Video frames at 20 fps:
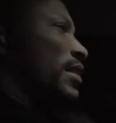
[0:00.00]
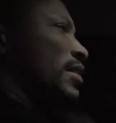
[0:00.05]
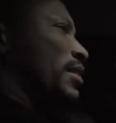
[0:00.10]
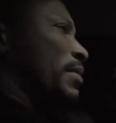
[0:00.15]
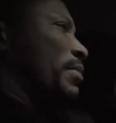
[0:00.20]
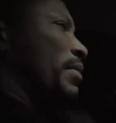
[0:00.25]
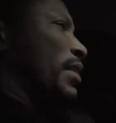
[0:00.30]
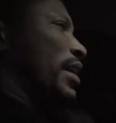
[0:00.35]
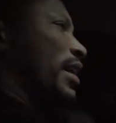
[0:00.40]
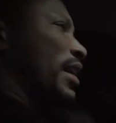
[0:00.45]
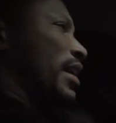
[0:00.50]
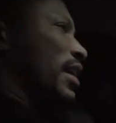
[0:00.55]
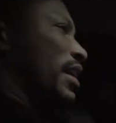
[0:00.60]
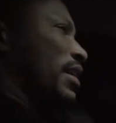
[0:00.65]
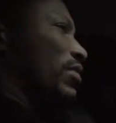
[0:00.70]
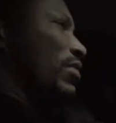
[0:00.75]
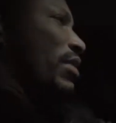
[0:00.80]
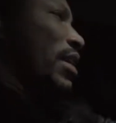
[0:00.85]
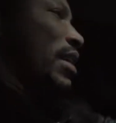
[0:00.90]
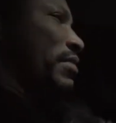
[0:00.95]
it's the plan
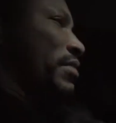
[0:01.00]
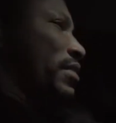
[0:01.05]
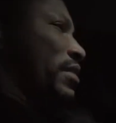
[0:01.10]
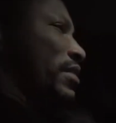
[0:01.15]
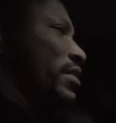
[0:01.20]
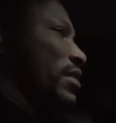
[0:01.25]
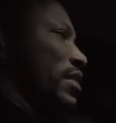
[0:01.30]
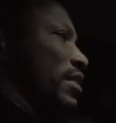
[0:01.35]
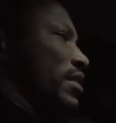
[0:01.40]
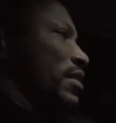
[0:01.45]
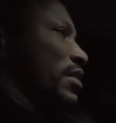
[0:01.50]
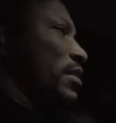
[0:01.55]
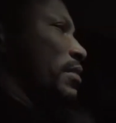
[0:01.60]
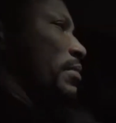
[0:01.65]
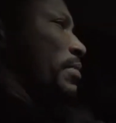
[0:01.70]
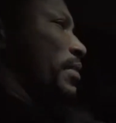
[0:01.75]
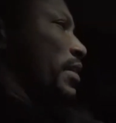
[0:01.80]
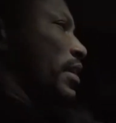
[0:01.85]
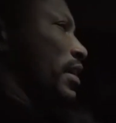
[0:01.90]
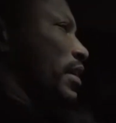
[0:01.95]
and you have to stick to the
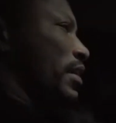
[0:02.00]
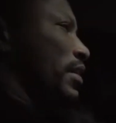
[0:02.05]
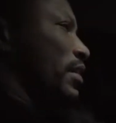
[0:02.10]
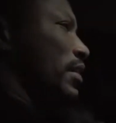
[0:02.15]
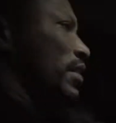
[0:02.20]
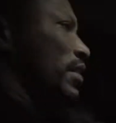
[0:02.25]
plan